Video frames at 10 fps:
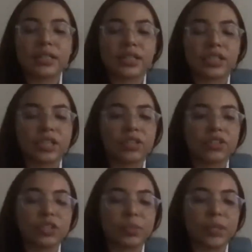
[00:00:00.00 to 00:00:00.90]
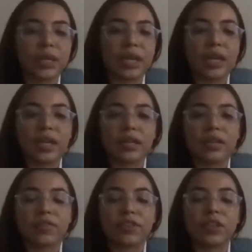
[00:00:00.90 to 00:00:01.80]
I check their GPA, and
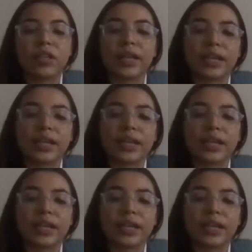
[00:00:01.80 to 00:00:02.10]
if they're like